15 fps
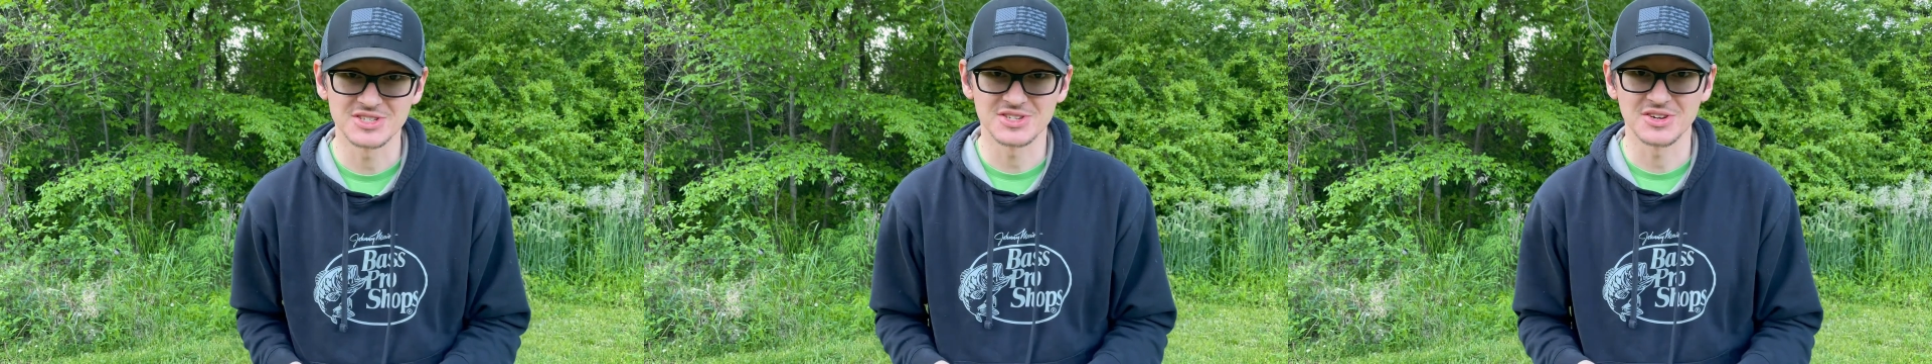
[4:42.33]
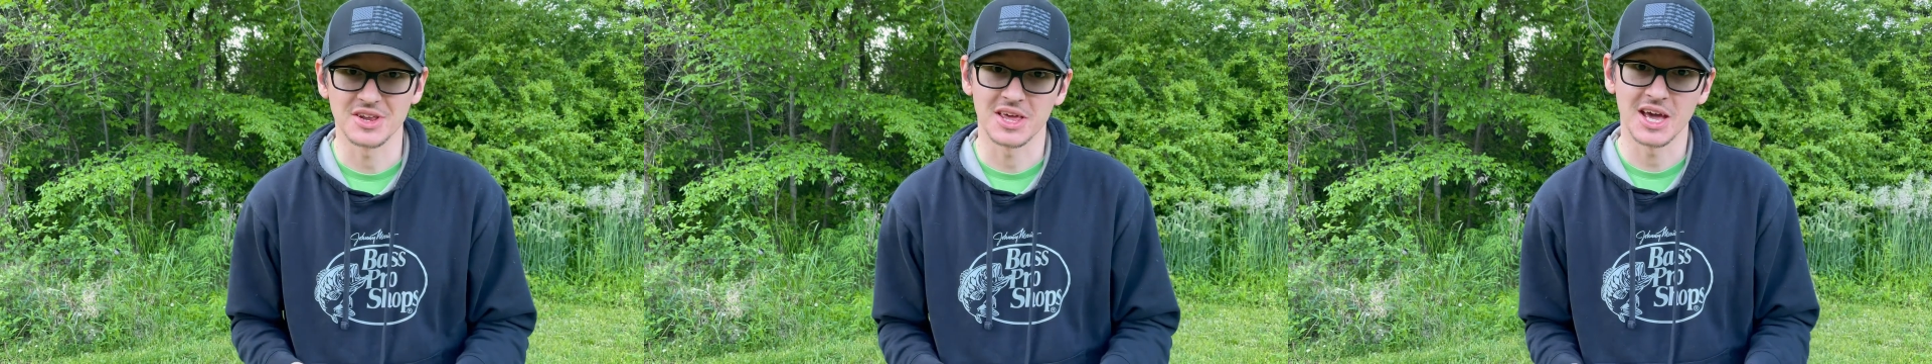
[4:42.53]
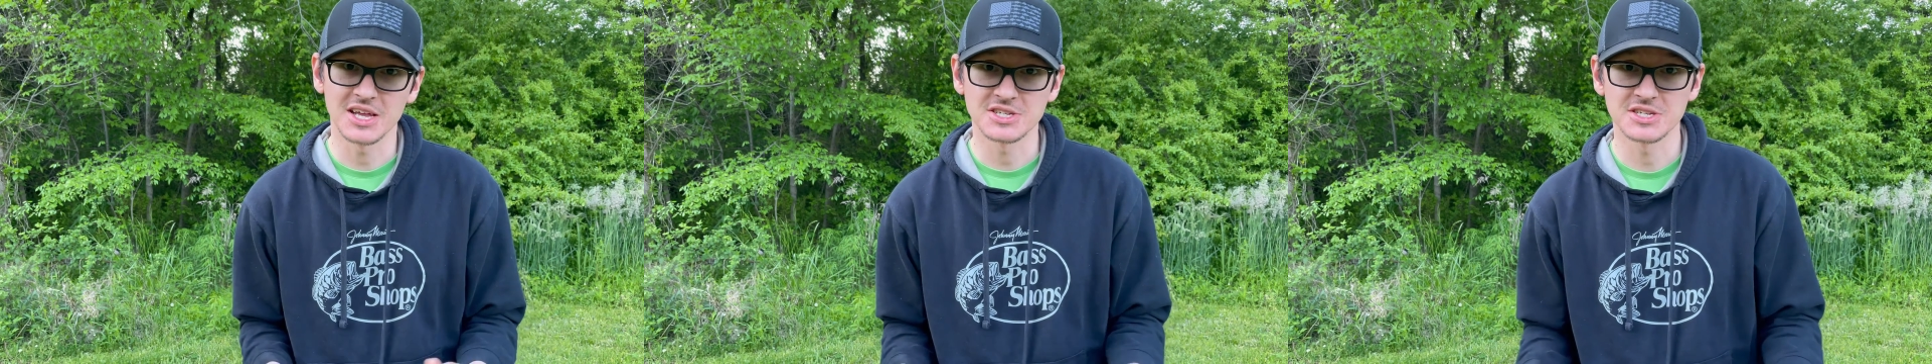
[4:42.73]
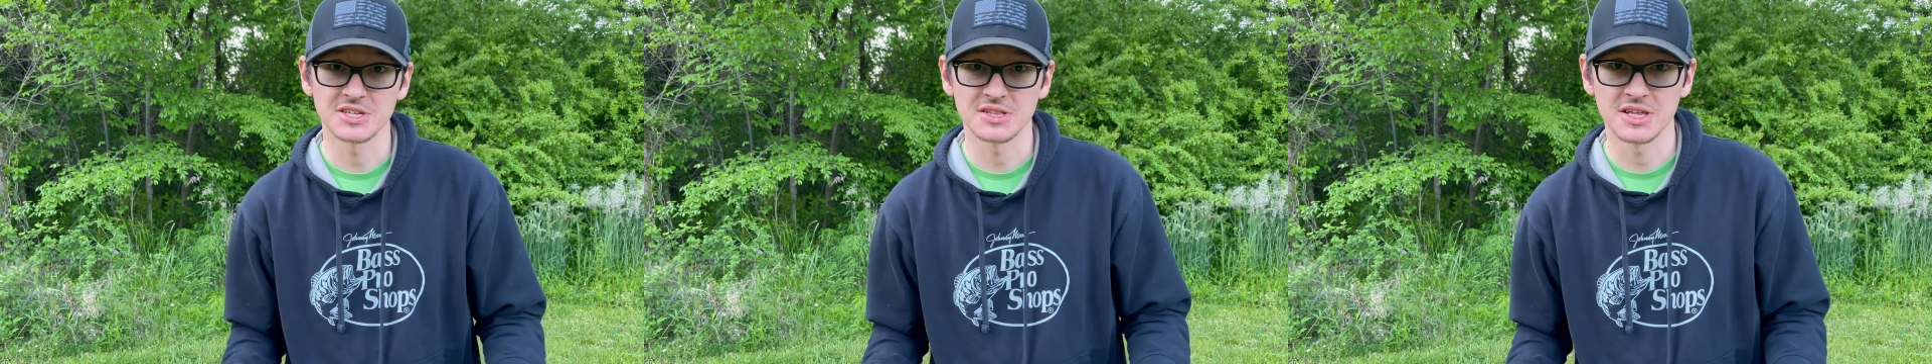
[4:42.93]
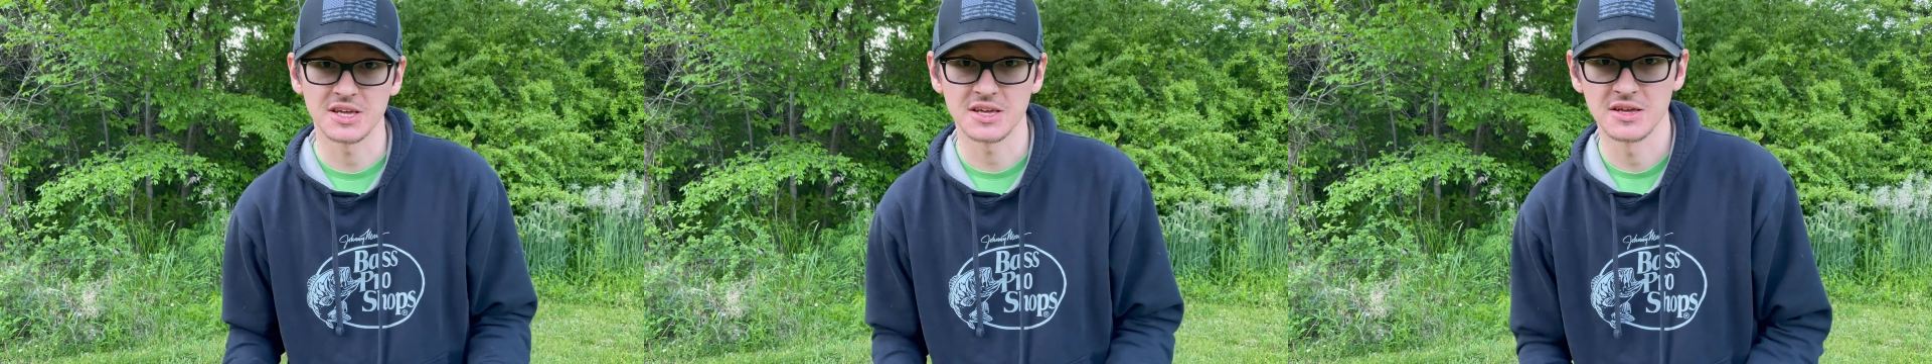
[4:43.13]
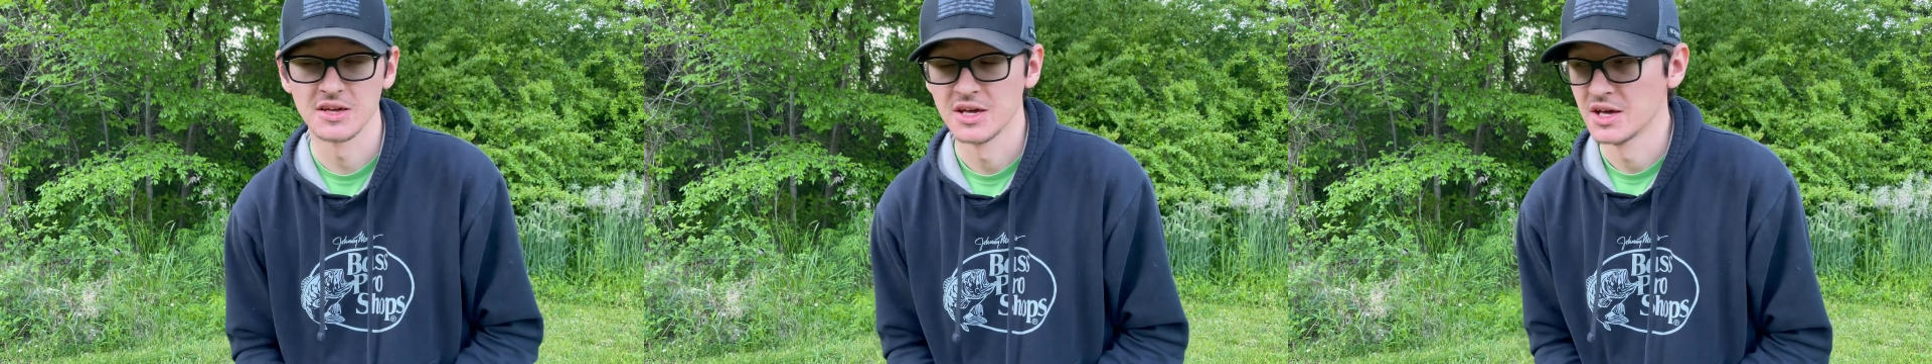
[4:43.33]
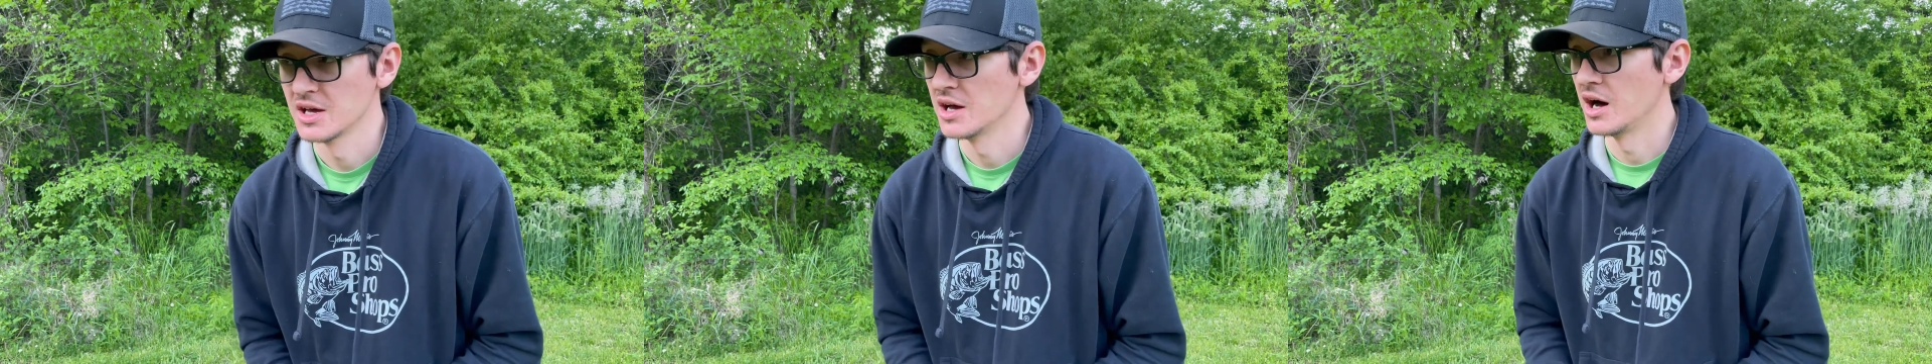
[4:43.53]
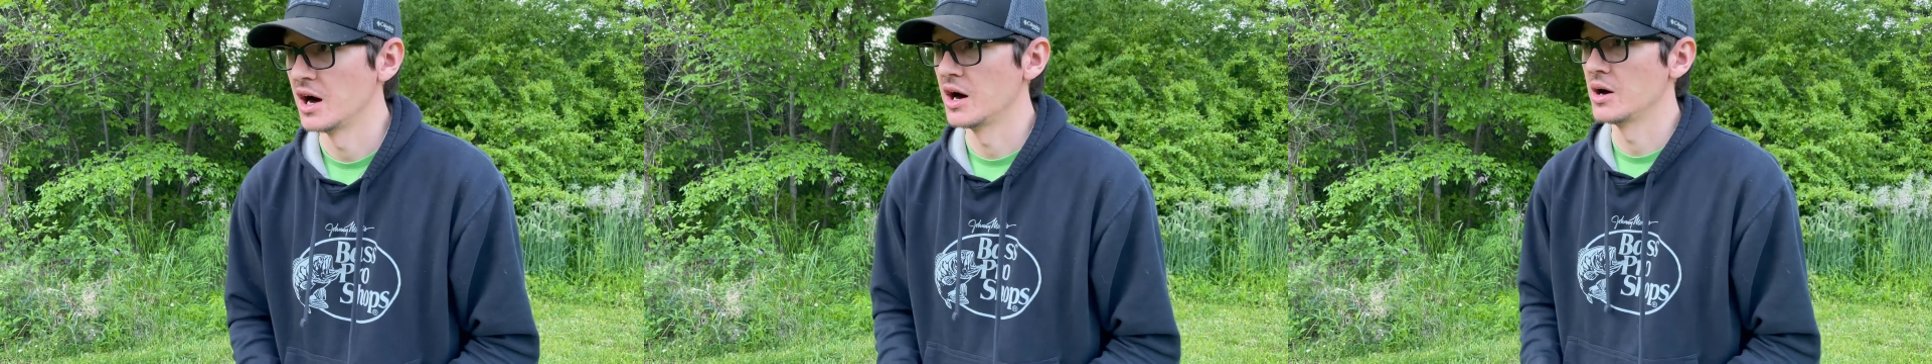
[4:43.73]
going to catch anything.
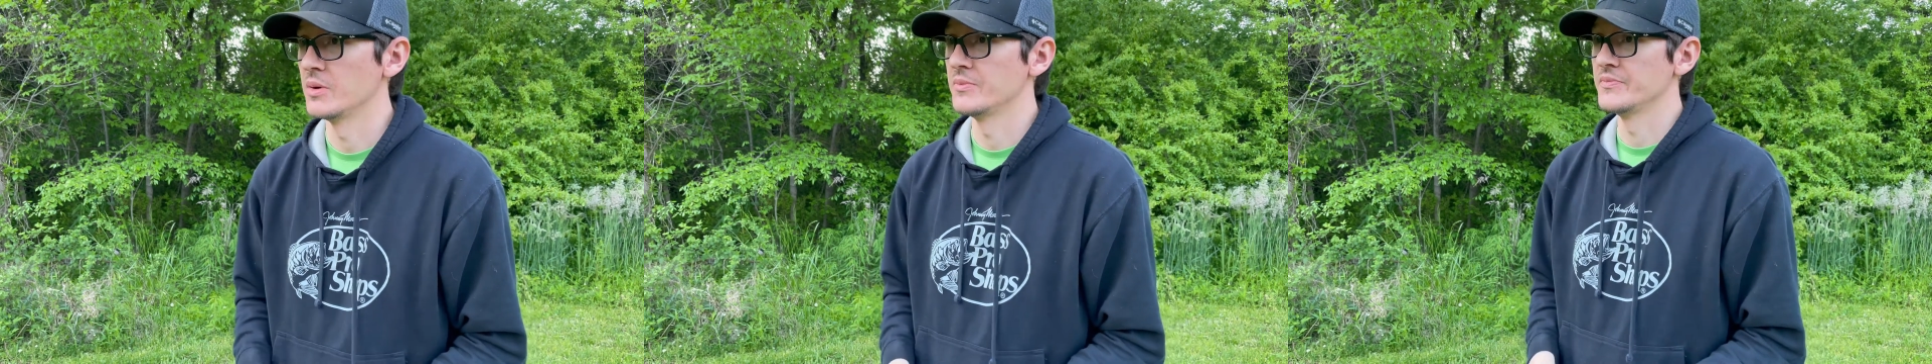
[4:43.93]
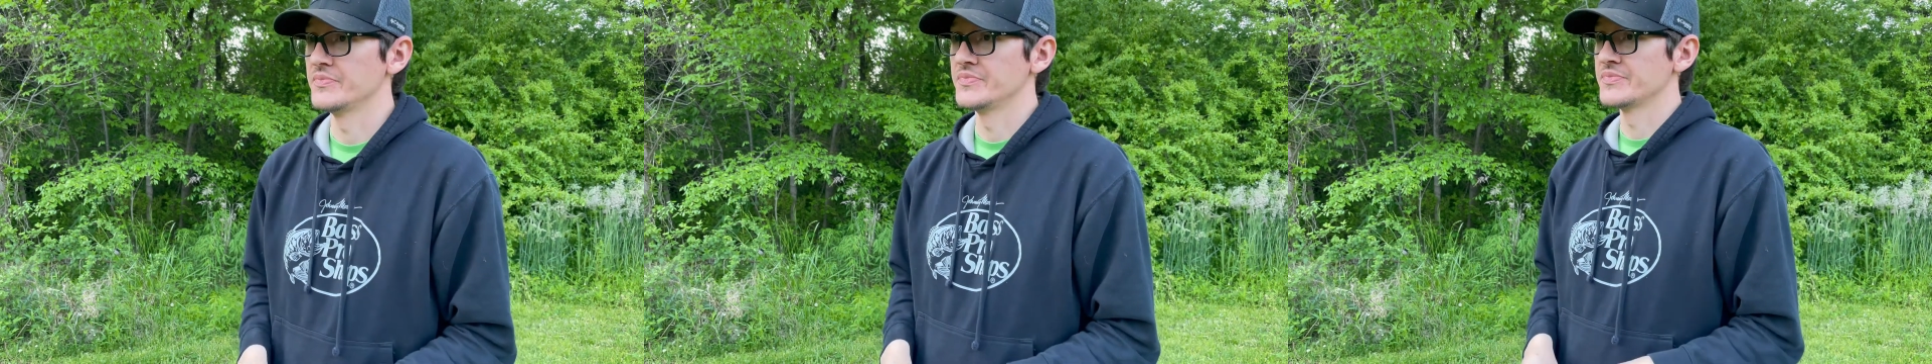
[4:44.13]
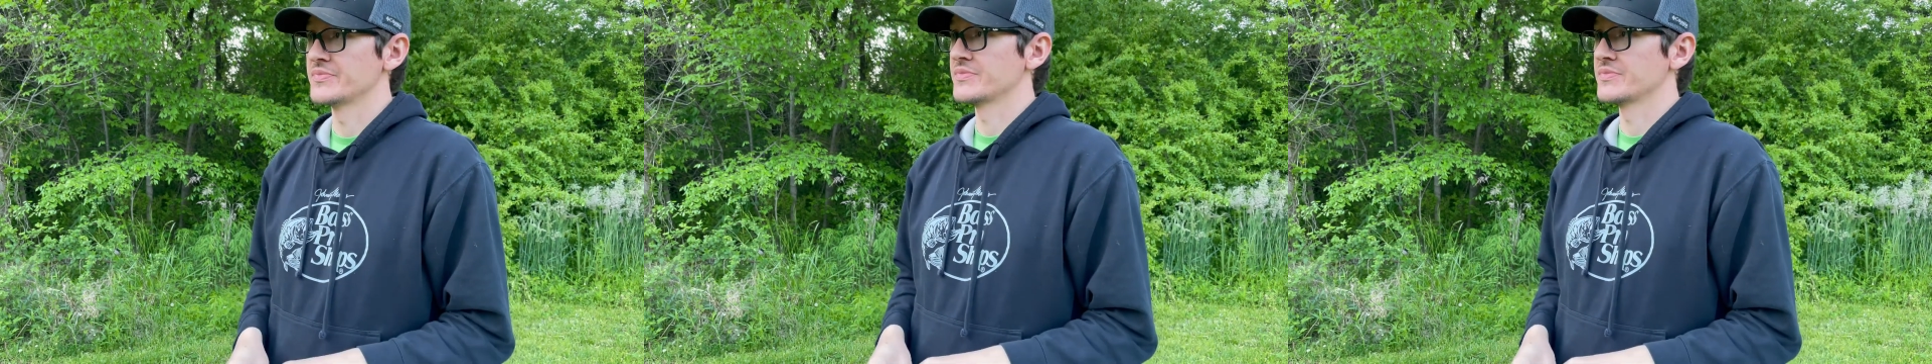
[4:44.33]
And